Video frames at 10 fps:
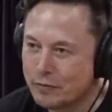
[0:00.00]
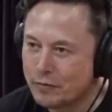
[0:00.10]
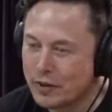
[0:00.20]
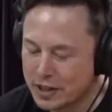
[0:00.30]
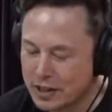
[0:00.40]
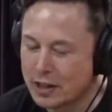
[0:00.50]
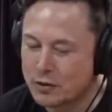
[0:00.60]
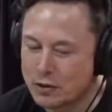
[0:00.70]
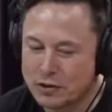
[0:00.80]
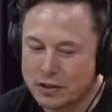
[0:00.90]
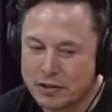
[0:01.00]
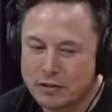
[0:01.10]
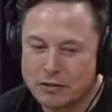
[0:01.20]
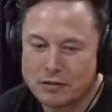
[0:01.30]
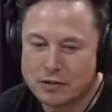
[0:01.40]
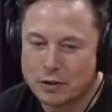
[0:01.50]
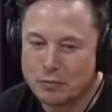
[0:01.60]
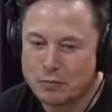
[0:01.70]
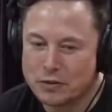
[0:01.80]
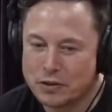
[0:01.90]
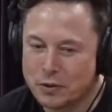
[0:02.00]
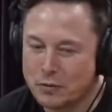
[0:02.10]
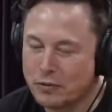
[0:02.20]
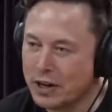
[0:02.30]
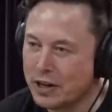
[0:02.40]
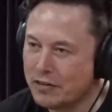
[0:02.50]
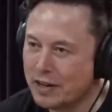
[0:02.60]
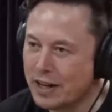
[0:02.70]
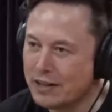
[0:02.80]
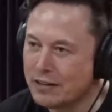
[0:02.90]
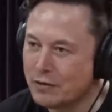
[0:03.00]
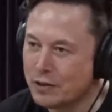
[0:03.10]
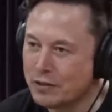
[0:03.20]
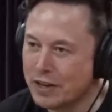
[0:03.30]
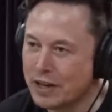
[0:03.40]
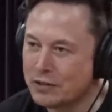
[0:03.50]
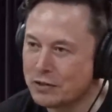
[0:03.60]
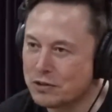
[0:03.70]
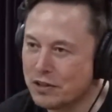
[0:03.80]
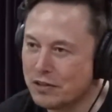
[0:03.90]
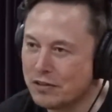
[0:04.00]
is an electrical signal to a brain in a vat, where the vat is your skull.